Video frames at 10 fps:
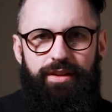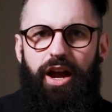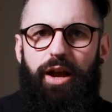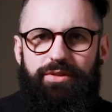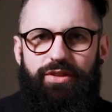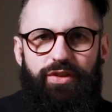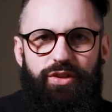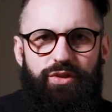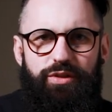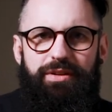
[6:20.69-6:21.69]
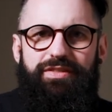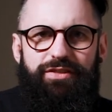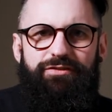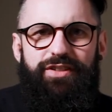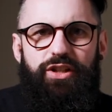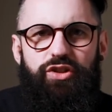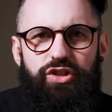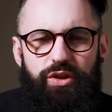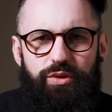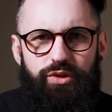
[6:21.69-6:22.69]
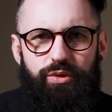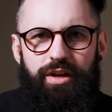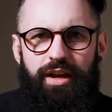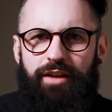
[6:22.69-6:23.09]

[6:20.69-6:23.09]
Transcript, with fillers: I hope that's of use to you. It's a bit of a different video to usual.